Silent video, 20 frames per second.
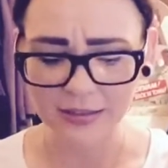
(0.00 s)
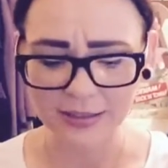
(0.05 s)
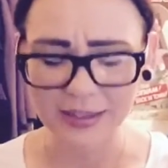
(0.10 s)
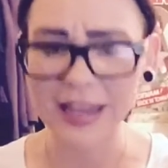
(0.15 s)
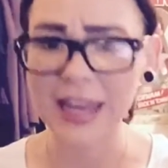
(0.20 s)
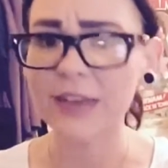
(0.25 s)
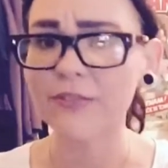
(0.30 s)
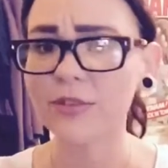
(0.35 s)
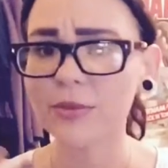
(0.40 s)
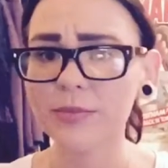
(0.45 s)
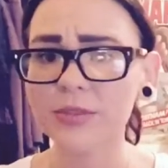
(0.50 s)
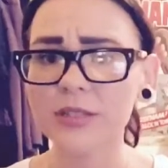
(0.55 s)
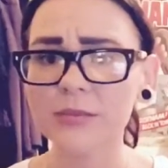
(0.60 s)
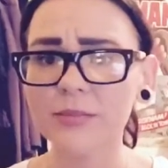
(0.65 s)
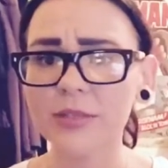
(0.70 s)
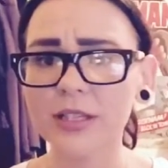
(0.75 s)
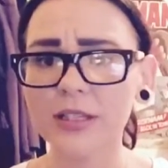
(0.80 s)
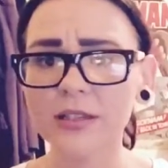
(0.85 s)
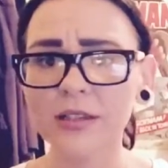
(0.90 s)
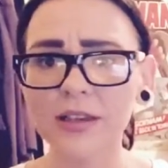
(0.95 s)
gave them to
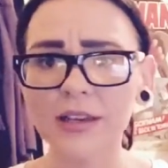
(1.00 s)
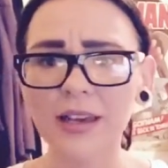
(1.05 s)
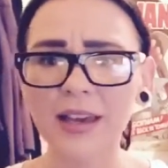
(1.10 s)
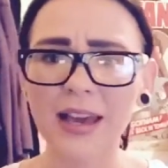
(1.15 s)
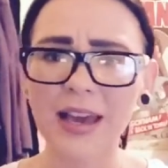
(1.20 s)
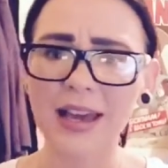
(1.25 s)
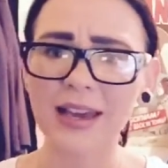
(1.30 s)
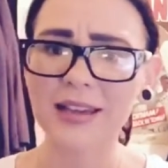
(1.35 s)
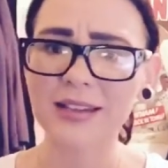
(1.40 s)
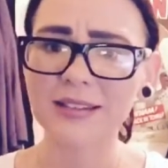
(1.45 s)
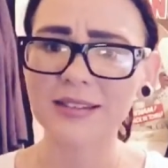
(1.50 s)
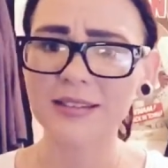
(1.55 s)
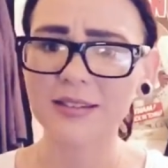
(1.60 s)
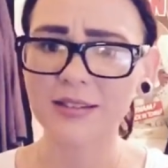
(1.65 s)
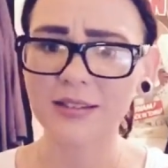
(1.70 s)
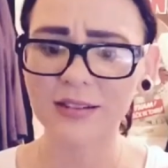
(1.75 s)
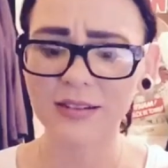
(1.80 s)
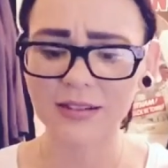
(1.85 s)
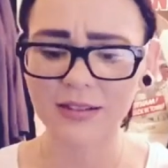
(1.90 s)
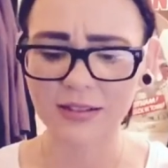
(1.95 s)
me as
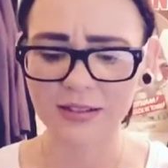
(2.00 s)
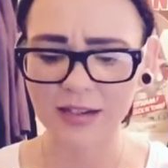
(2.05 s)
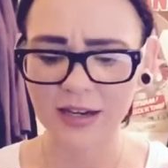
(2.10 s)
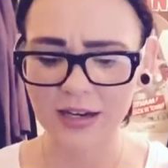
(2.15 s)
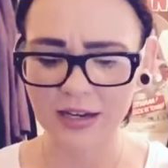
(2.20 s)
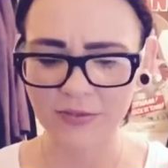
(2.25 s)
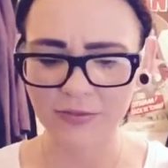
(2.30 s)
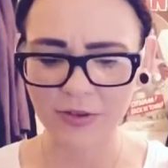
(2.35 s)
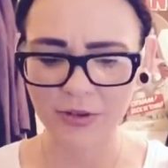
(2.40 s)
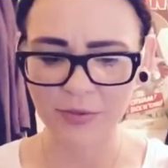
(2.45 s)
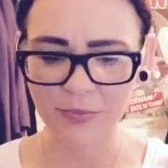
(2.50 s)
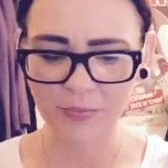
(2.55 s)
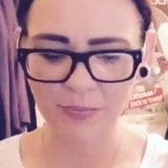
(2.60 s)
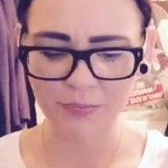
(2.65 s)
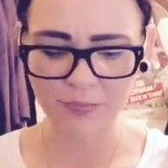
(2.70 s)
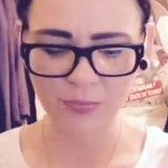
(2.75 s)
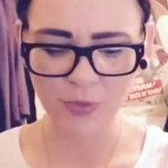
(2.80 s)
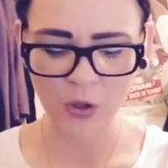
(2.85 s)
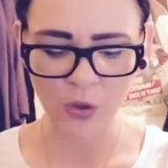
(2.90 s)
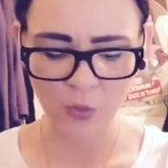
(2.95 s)
a kind of a
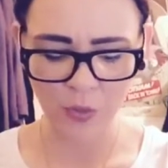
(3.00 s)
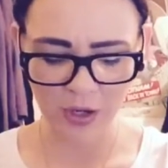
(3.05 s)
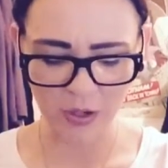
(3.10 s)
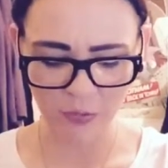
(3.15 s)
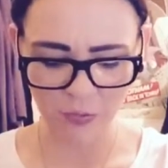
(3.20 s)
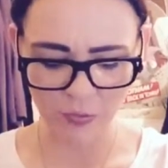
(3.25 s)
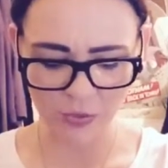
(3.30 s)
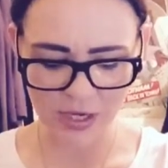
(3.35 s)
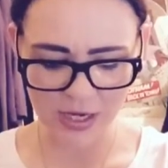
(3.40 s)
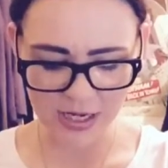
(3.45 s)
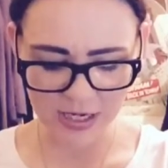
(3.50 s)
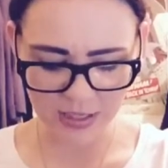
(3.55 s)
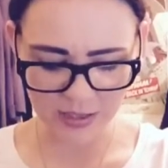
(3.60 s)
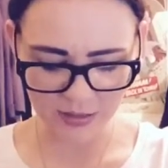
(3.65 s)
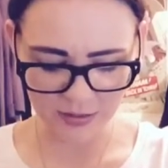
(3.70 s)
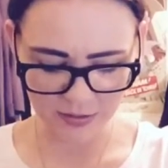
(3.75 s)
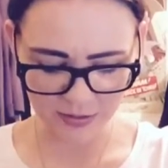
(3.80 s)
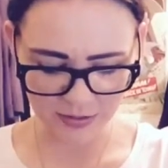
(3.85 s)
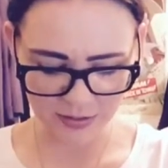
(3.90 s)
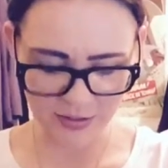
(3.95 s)
quick read,
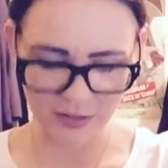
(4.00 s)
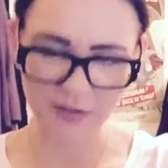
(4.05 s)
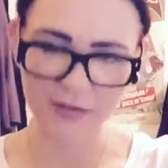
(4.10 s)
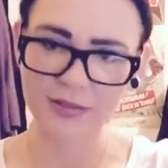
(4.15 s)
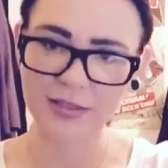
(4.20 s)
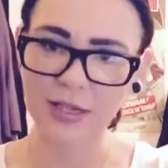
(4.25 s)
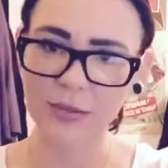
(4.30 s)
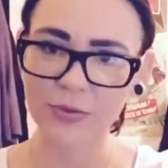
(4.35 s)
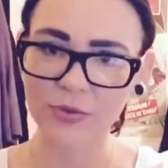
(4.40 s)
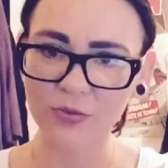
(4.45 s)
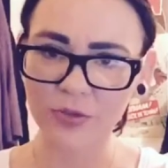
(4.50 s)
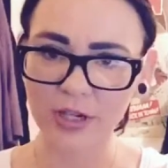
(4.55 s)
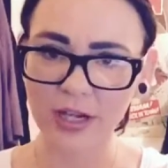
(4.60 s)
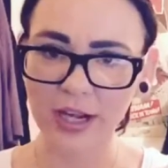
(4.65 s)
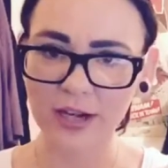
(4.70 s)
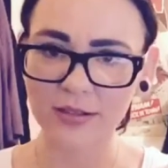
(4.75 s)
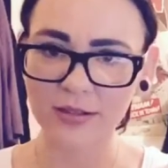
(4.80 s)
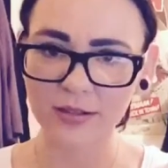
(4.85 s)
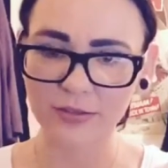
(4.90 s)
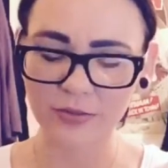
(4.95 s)
you know, because I was running
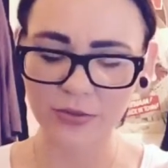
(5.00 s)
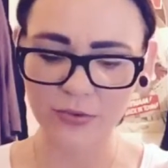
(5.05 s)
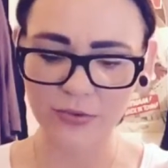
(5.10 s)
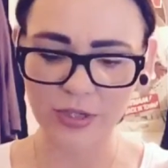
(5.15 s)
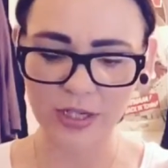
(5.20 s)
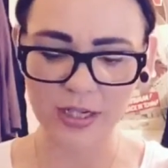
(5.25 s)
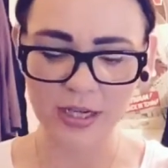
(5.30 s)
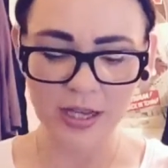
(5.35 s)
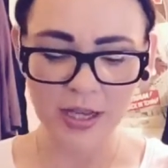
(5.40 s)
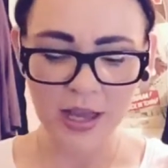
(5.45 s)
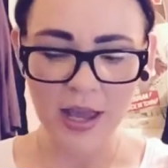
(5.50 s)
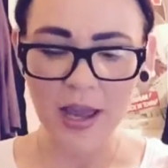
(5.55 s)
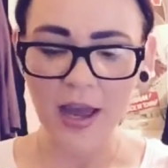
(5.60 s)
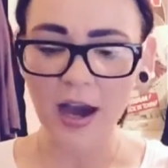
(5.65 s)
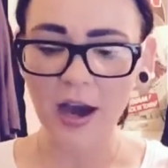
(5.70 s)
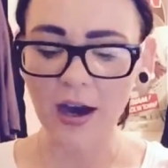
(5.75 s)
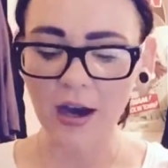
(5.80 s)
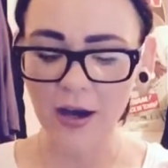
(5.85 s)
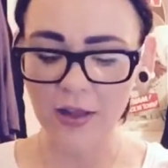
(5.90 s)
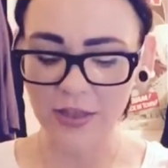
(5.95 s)
out of stuff to read.
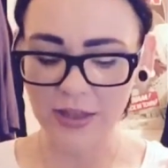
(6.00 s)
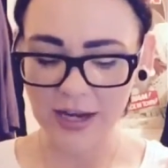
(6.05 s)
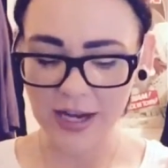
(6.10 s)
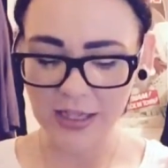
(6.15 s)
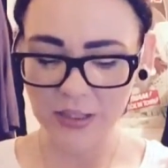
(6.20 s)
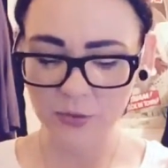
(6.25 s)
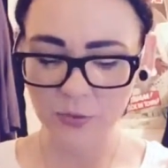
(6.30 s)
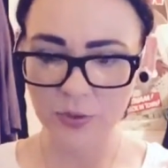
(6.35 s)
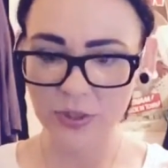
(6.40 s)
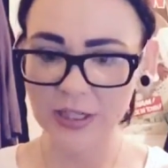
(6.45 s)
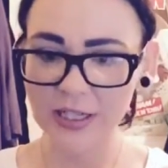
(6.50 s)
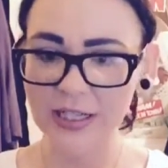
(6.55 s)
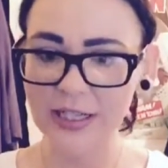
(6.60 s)
The next one